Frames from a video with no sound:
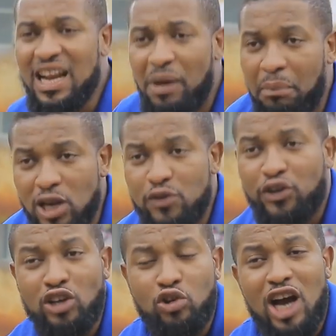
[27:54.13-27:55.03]
Early Momo,
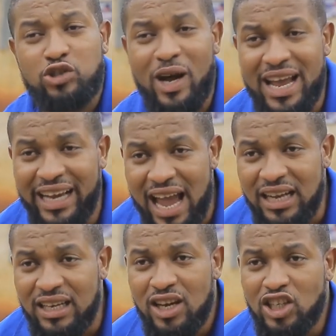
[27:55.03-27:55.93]
you've got to rush one
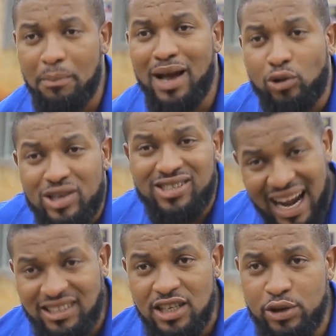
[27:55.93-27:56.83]
again. The Beku is
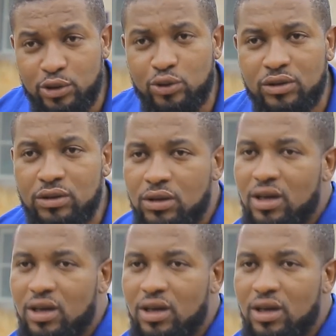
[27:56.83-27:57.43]
scratching you.